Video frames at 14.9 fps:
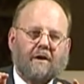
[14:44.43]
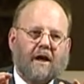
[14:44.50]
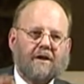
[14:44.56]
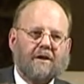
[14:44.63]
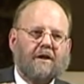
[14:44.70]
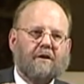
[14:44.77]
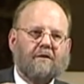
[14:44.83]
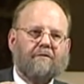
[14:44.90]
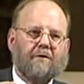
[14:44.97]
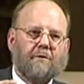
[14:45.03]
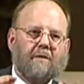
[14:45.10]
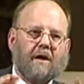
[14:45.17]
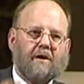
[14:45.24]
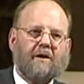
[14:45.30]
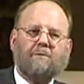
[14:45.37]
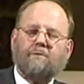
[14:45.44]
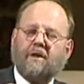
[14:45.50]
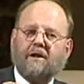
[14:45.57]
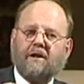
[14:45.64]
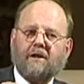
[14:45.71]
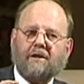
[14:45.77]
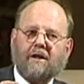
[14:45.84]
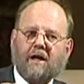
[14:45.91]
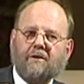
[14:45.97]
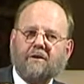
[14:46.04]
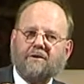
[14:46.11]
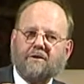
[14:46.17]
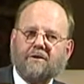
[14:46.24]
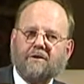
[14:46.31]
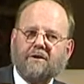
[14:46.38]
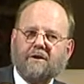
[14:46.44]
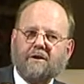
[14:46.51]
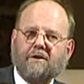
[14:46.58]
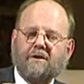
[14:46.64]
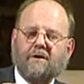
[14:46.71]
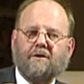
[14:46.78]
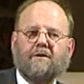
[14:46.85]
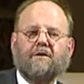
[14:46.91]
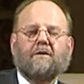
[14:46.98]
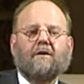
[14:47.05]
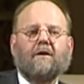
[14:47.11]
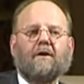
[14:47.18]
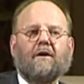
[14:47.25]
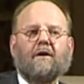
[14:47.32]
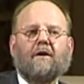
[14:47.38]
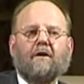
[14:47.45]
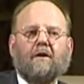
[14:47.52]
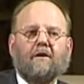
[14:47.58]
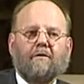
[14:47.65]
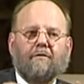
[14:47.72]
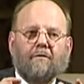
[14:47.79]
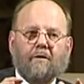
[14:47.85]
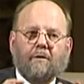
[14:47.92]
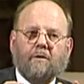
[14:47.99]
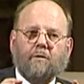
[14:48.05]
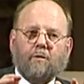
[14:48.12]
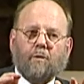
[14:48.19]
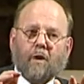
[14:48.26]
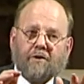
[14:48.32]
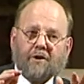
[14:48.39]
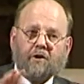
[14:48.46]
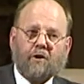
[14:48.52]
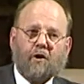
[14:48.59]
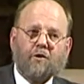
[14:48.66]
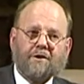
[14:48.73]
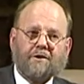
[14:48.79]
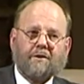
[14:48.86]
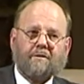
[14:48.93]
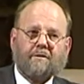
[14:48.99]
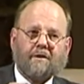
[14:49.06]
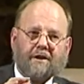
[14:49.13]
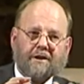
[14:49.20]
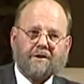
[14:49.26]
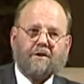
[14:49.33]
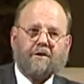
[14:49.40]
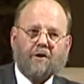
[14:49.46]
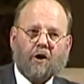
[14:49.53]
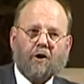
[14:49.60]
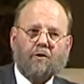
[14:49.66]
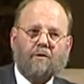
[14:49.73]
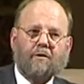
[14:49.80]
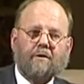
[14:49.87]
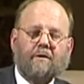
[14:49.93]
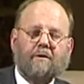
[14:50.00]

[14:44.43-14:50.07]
any of the many inherited diseases where the cause isn't known,